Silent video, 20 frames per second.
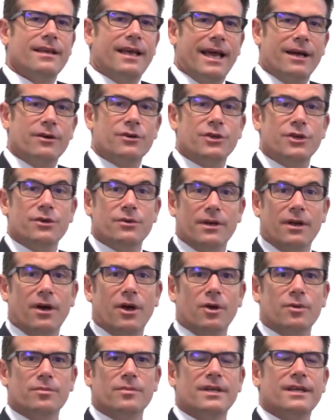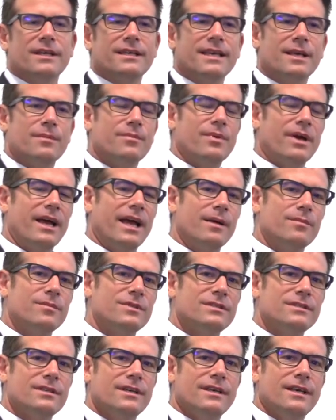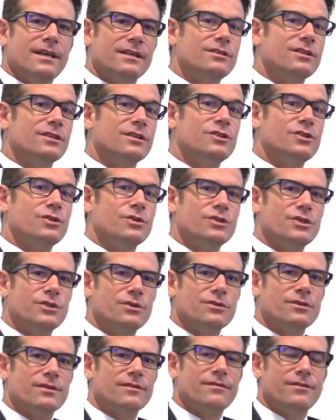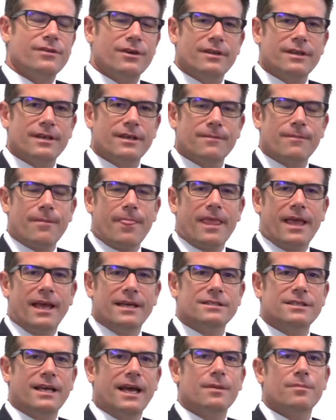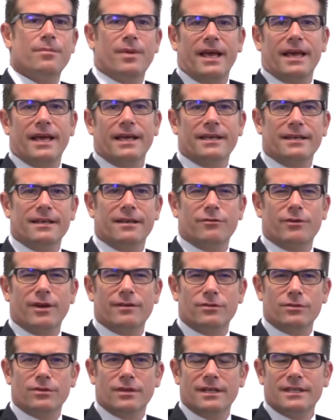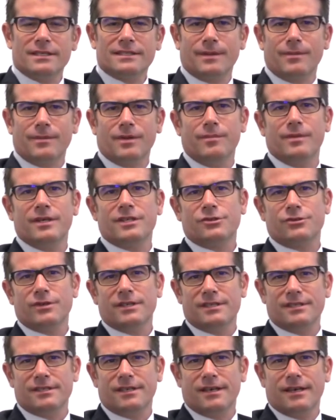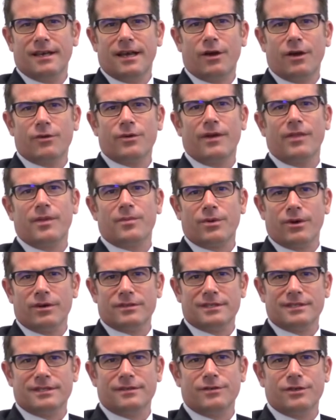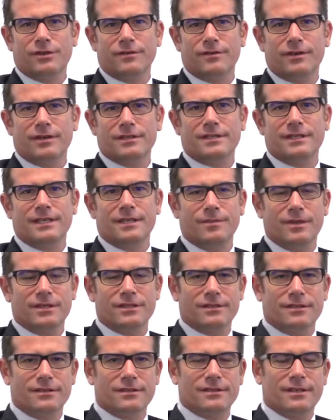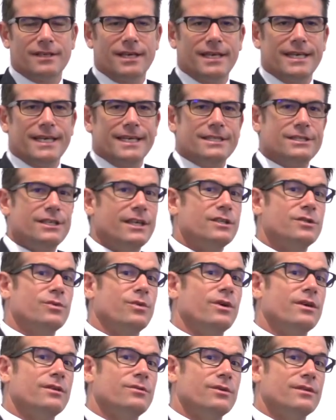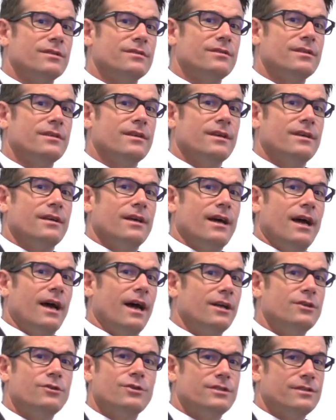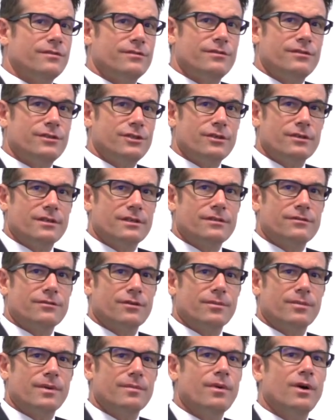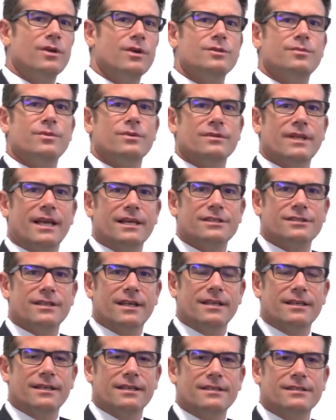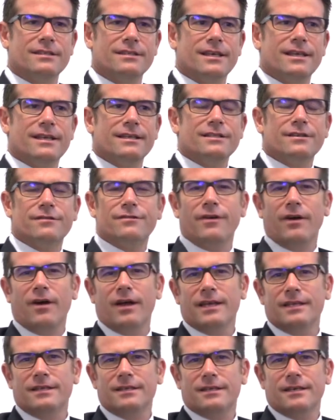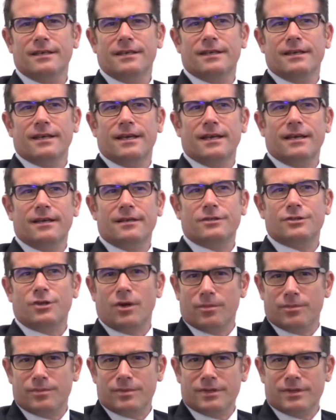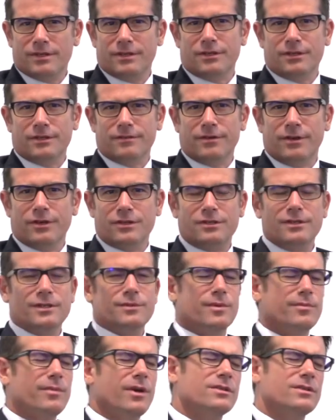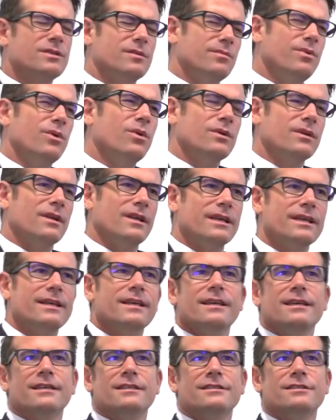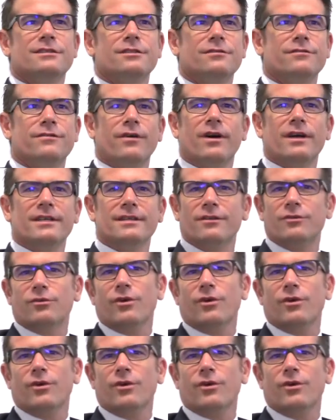how you at home can perhaps assist your children further and to unpack and unravel some of the mysteries around the process of university admissions. Jen's worked with hundreds of students from multiple nationalities to find top universities, but most importantly, to find the